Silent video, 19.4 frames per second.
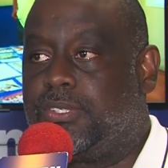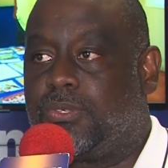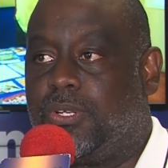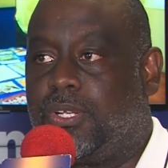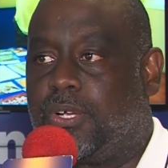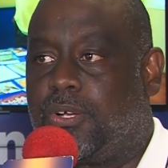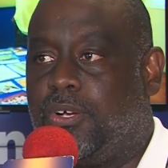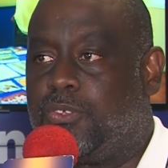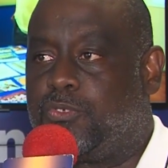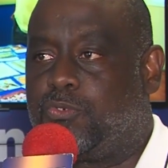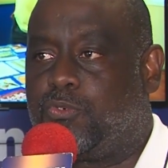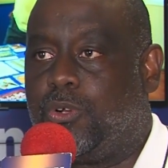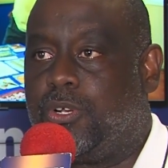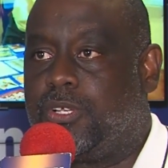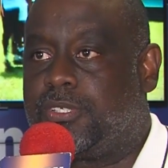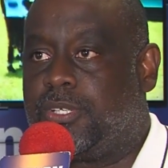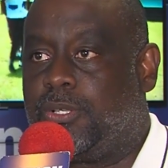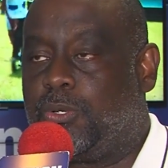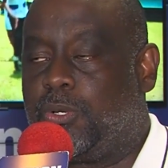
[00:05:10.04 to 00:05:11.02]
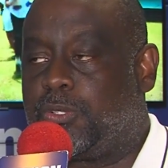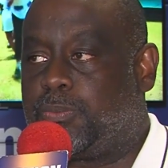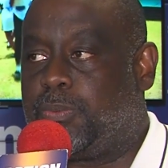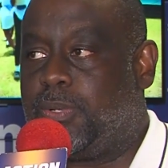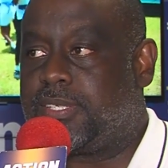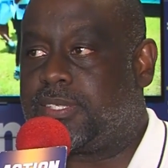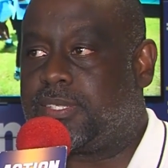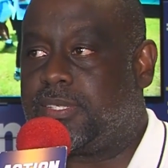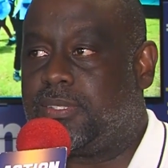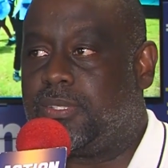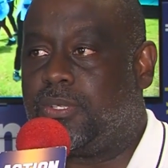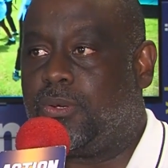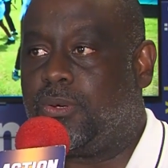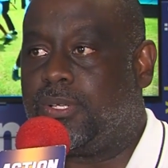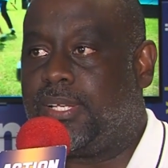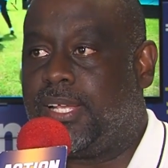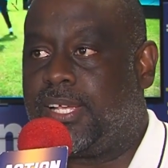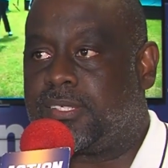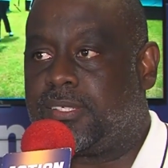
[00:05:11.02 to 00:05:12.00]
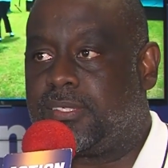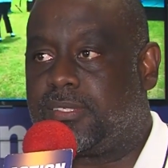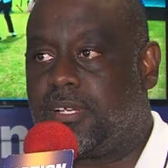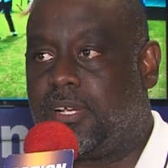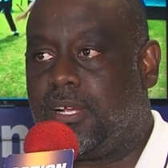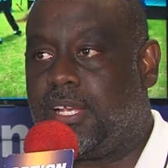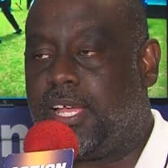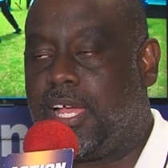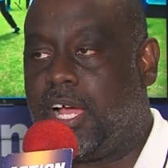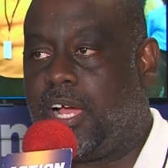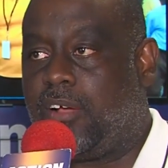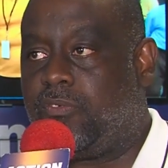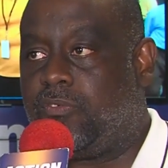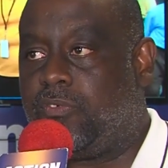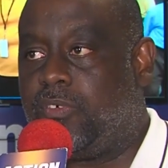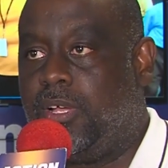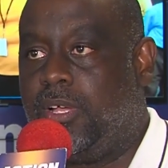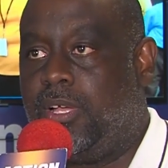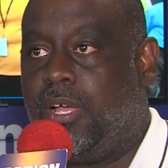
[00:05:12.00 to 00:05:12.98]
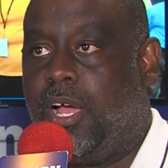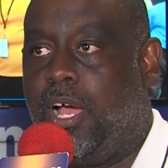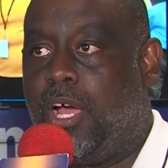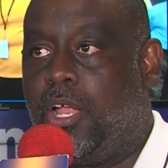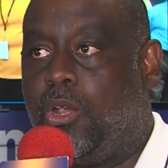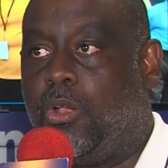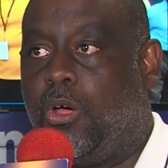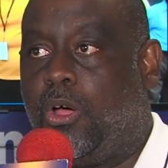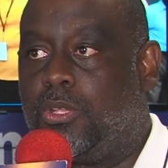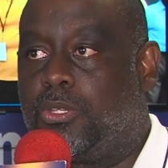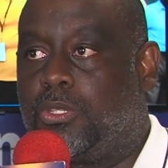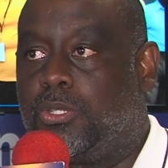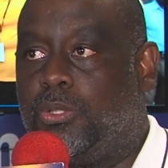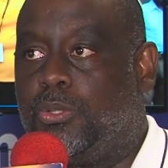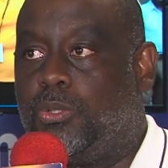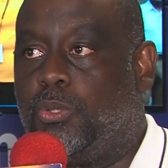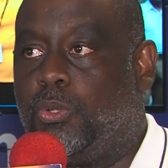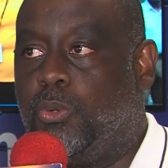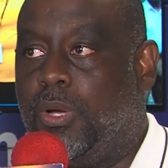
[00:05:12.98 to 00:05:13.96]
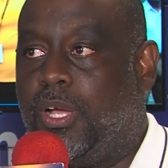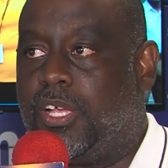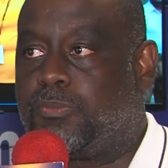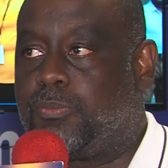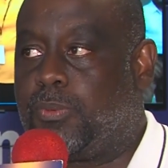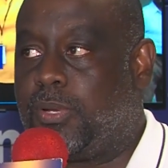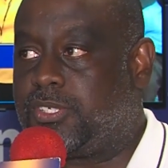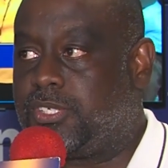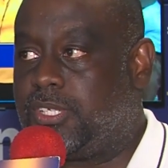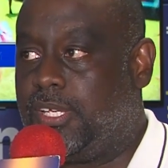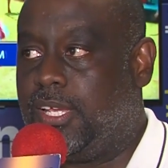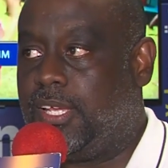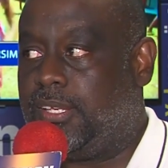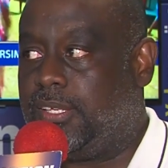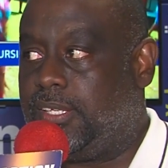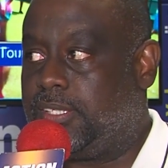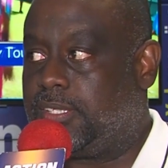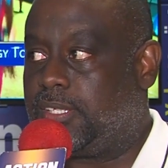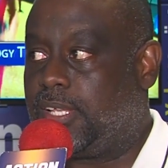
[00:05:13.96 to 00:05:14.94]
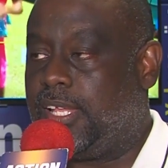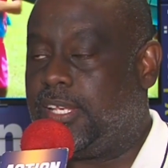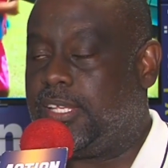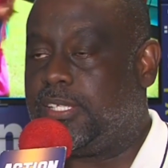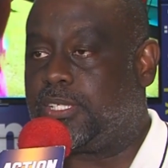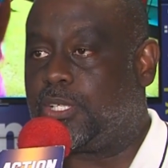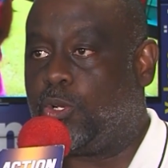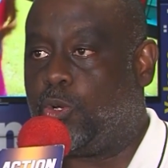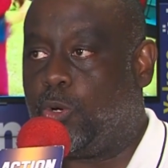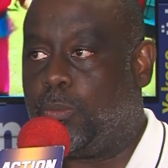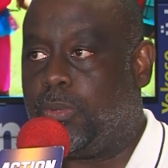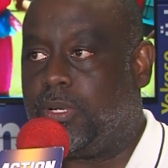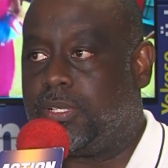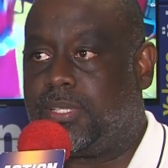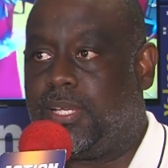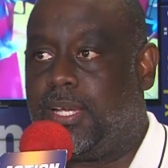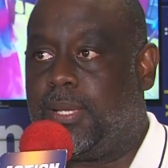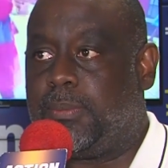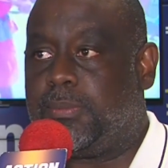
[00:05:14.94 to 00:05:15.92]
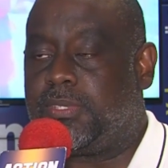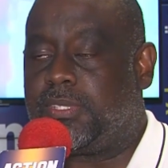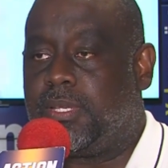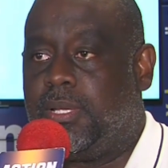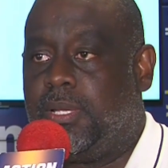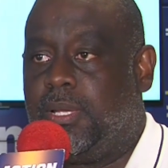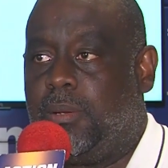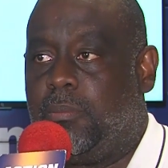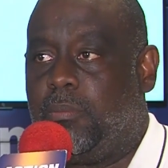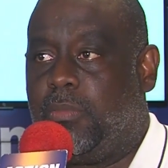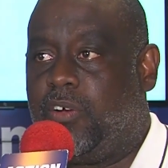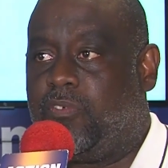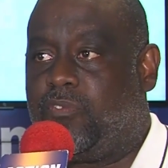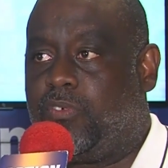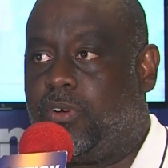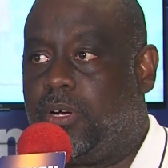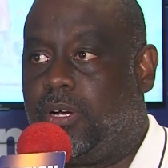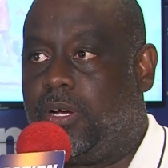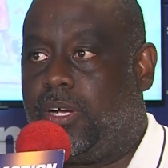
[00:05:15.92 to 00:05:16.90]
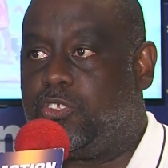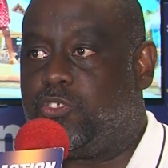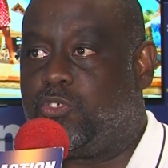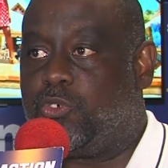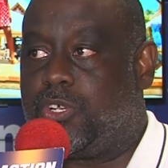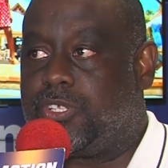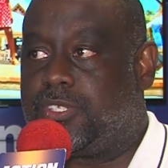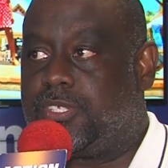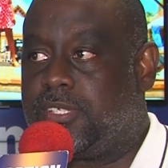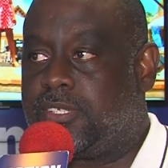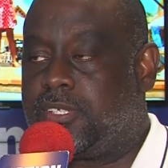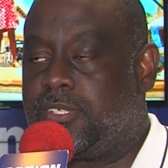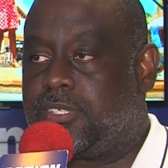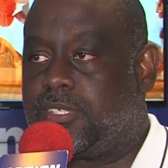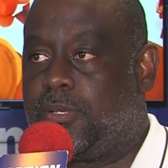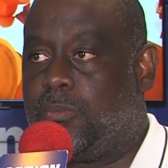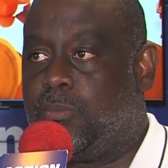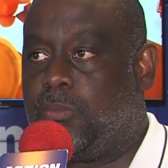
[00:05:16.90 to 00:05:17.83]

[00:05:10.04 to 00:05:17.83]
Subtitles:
so the controllers in those places don't necessarily have a lot to do, especially in these global times. But for a jurisdiction